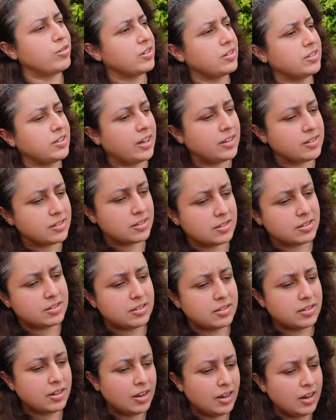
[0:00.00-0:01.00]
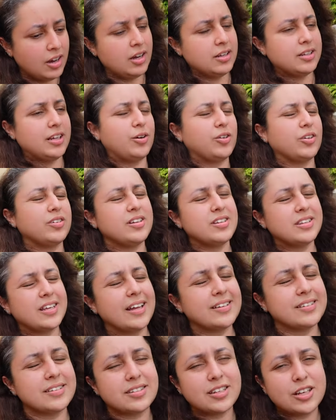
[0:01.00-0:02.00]
was intense. That was an
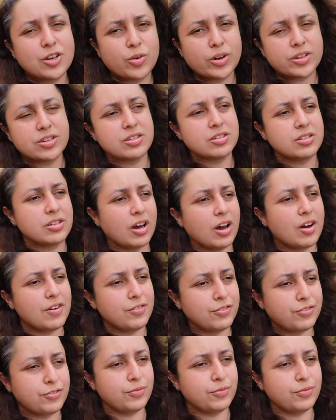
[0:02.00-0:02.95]
intense sequence of